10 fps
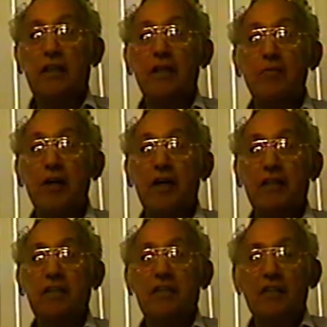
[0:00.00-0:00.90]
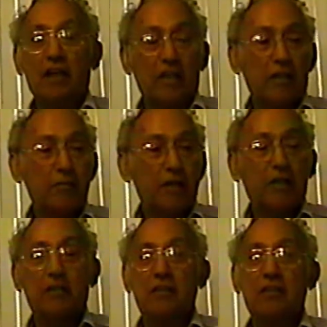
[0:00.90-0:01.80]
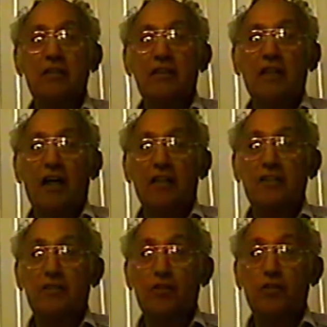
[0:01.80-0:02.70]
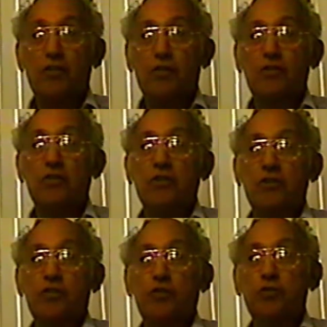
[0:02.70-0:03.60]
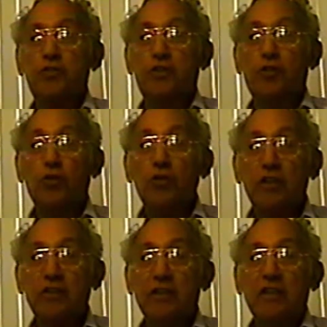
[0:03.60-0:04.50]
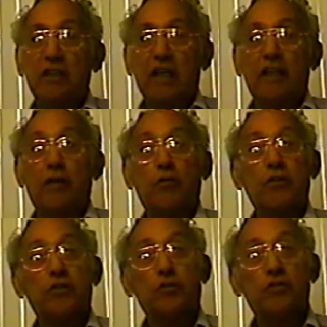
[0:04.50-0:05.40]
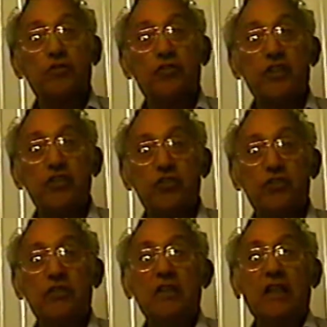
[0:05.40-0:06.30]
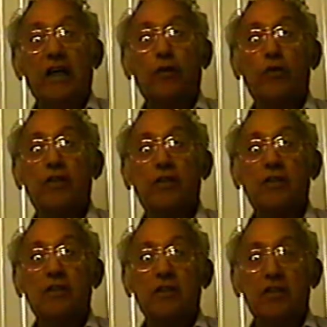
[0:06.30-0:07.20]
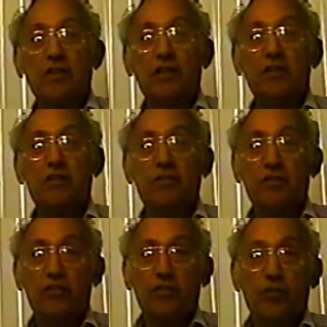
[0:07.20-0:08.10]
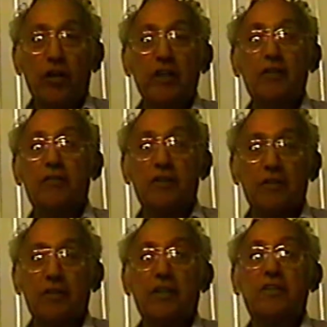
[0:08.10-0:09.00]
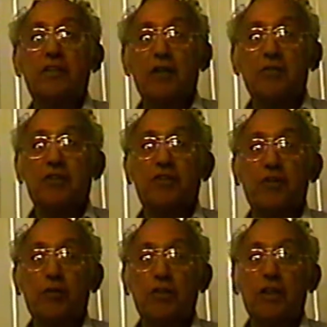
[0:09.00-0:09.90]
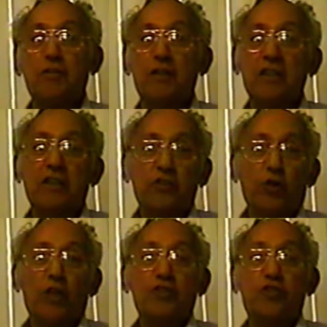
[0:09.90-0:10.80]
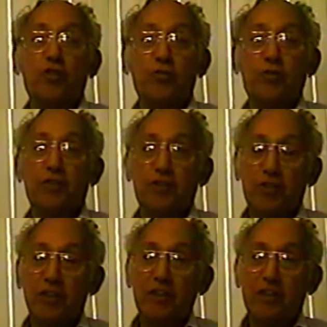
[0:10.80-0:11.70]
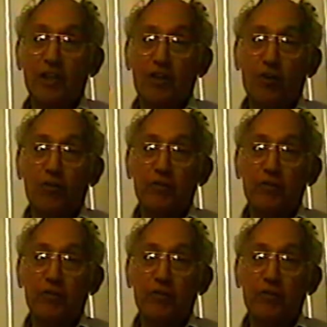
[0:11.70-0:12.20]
come back. I'll come back there. I just going to go use the toilet. And I went to the station, and when the train, that time the train was leaving, so I jumped on the train and take off.